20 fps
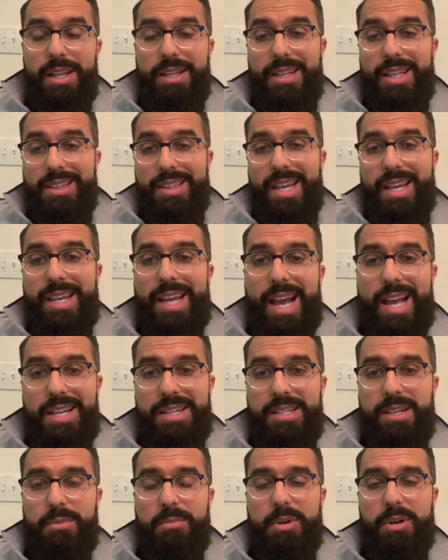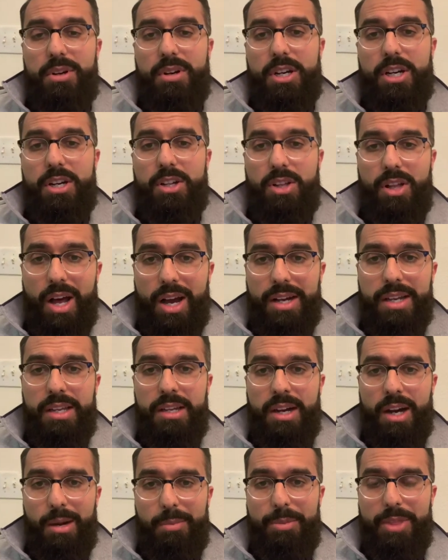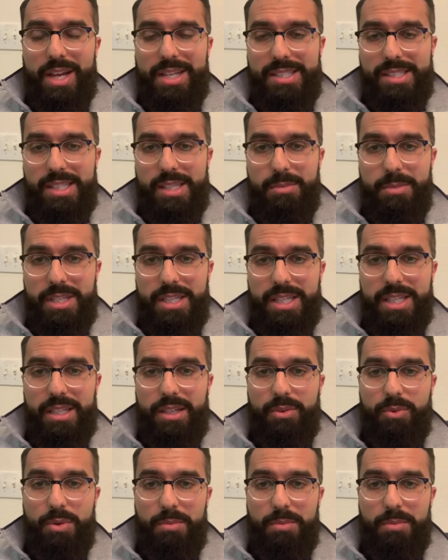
that they end up clogging up that CBD?